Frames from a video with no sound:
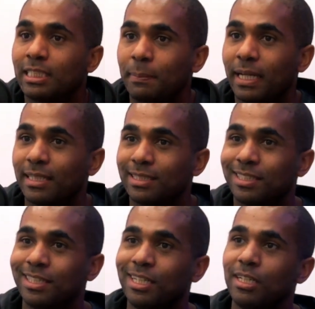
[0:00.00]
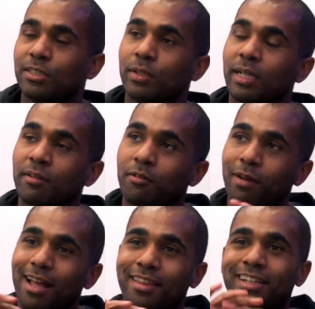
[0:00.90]
space. So then
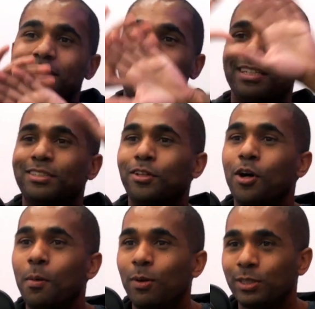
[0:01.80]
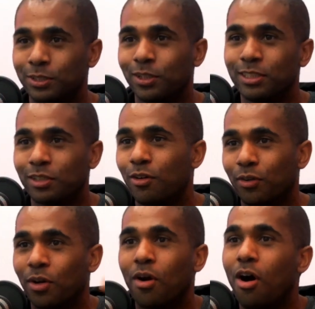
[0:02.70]
rather than doing this global search
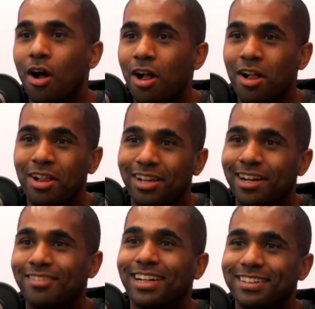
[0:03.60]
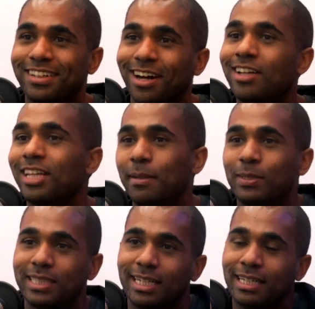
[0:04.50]
over all of like your
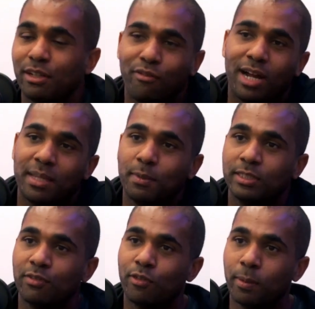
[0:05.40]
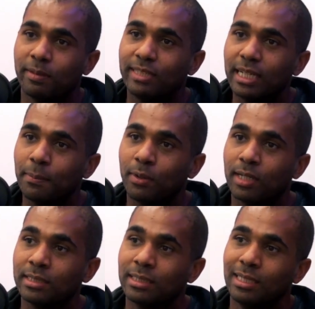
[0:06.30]
unlabeled data to find the most informative data
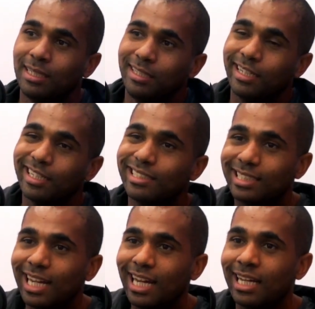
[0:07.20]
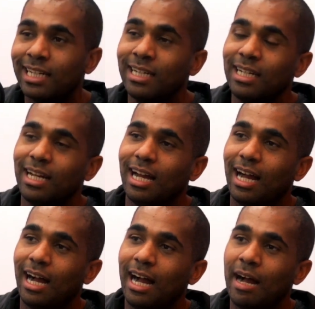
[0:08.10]
points, you can instead,
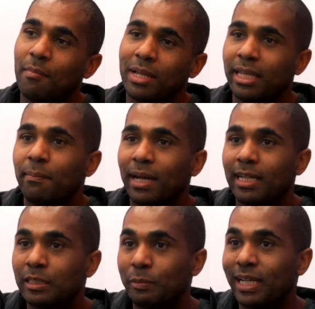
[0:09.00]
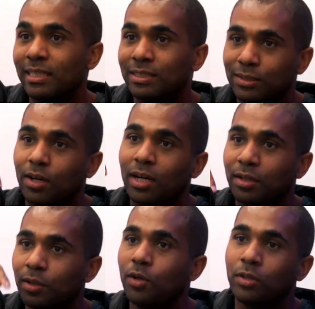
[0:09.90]
in the embedding space, start
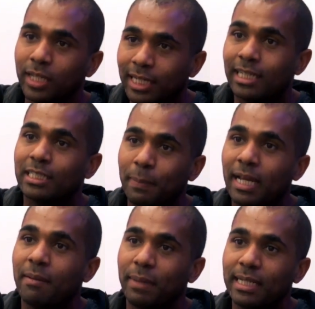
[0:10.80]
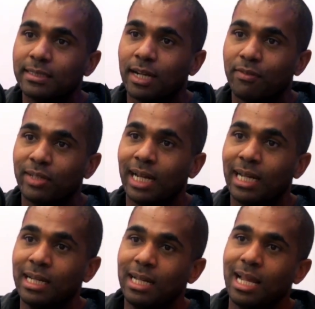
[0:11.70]
locally and expand based off of that.
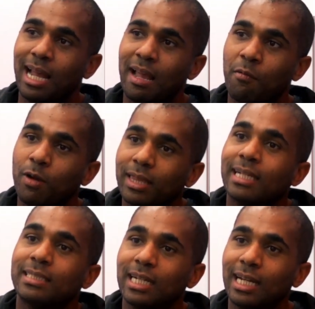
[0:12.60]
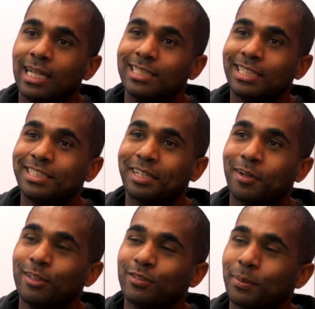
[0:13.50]
And what that does is it
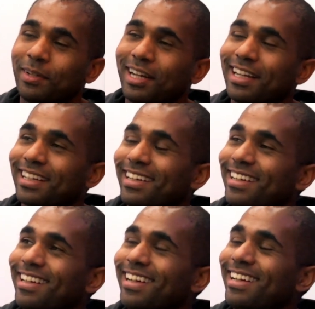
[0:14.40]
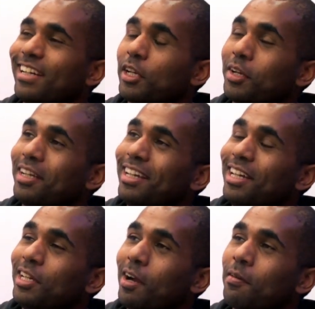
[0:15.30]
goes from like, you
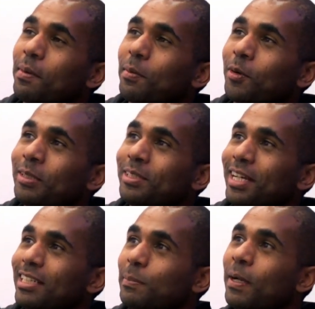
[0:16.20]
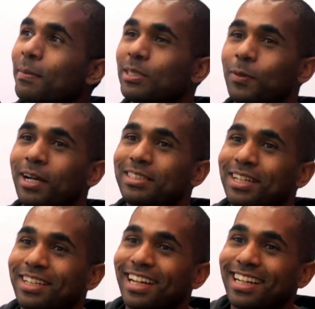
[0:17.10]
know, I remember doing experiments where it
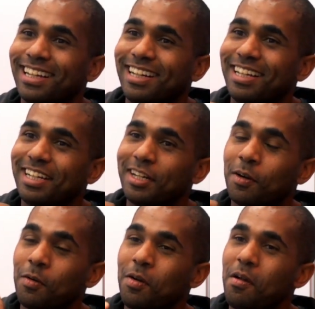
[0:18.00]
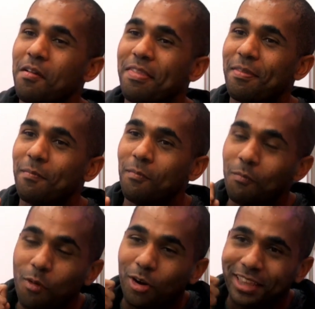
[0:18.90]
took like, you know,
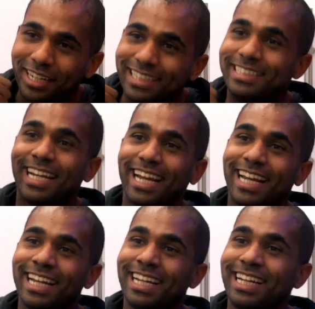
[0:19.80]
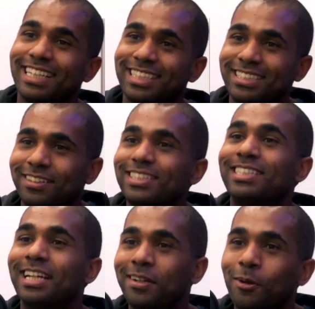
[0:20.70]
more than a day to do a
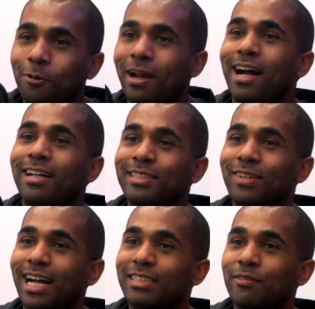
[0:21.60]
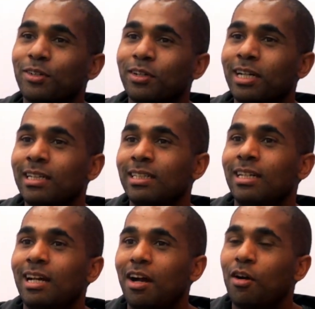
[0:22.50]
single round of active learning
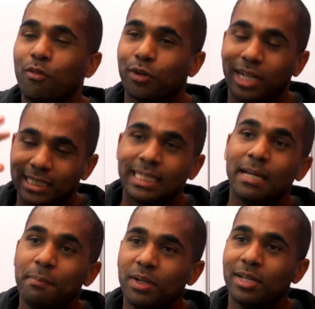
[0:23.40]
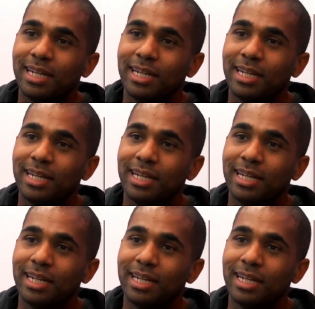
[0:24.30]
over like 10 billion